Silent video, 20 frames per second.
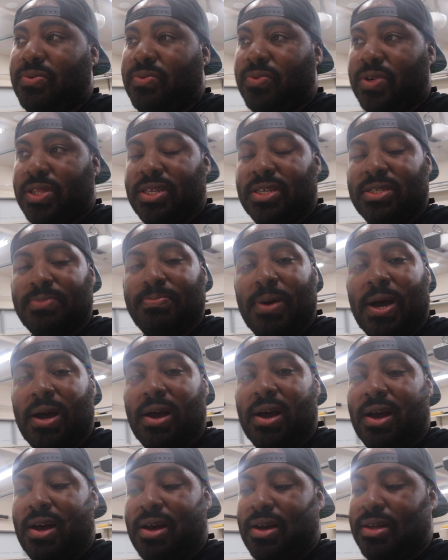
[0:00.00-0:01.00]
with this
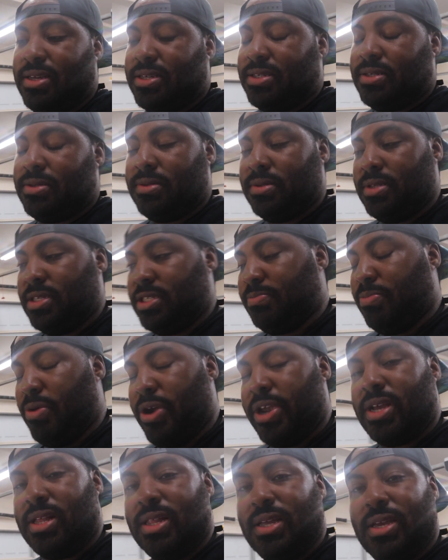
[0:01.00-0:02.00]
this
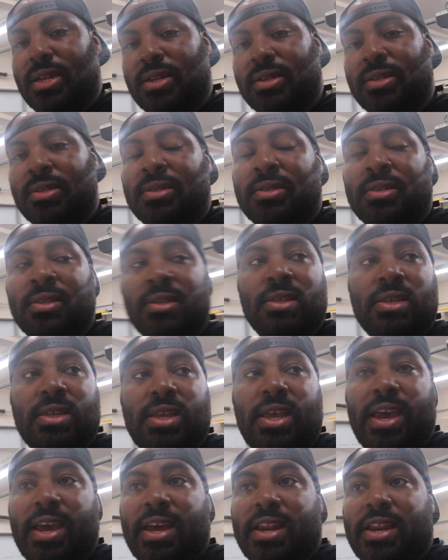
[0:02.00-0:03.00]
brake clean,
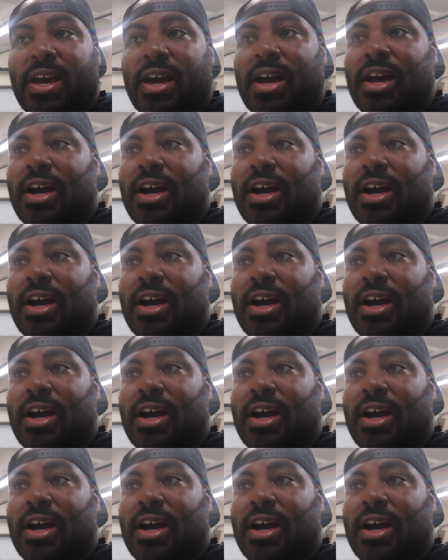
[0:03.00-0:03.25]
and